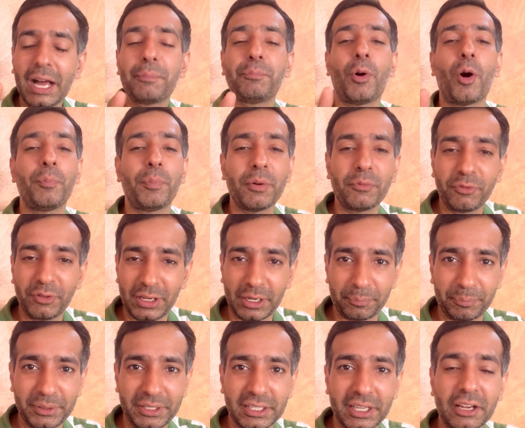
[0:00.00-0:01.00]
a pop-up will
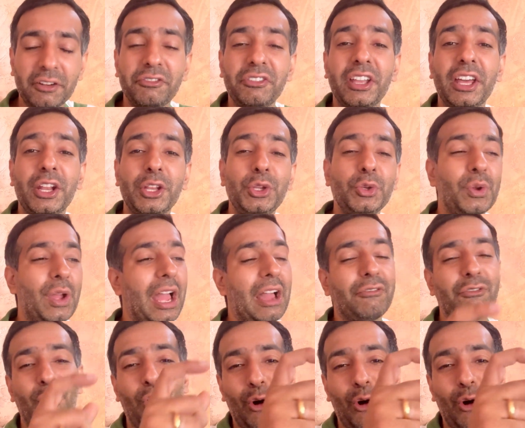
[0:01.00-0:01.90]
appear where you have